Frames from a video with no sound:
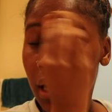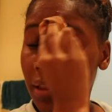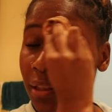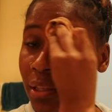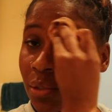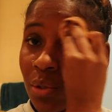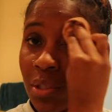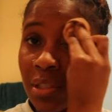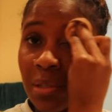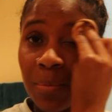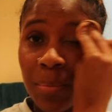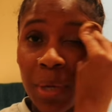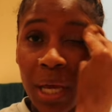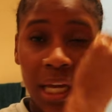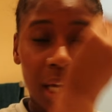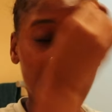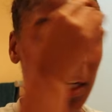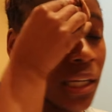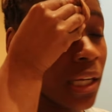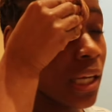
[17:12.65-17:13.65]
this was a
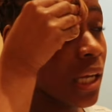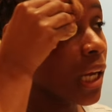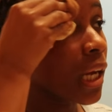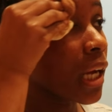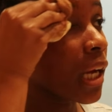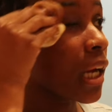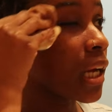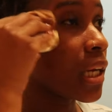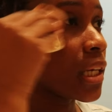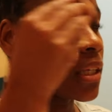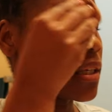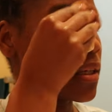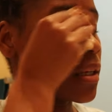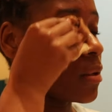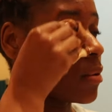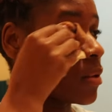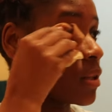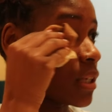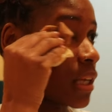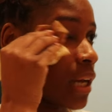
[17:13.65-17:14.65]
pagan king and he
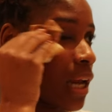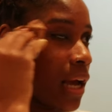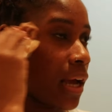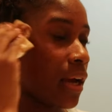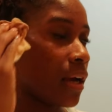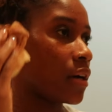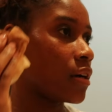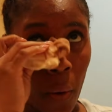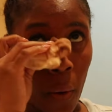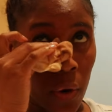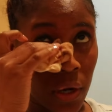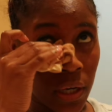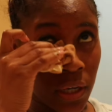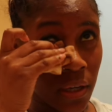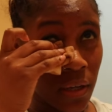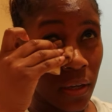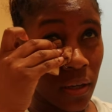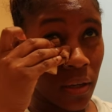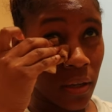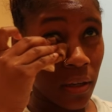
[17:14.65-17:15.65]
was like when
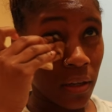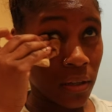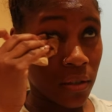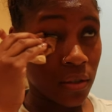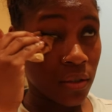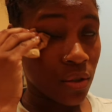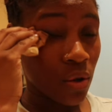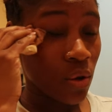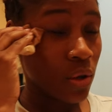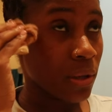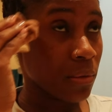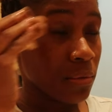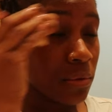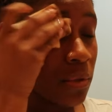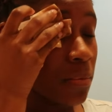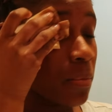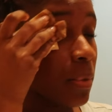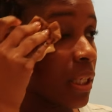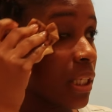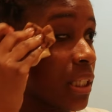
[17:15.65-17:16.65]
he told them
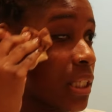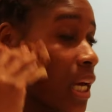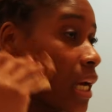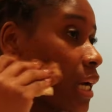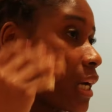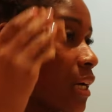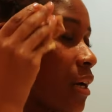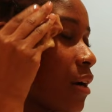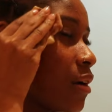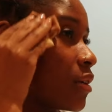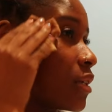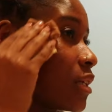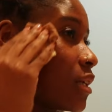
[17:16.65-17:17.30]
to be taken out,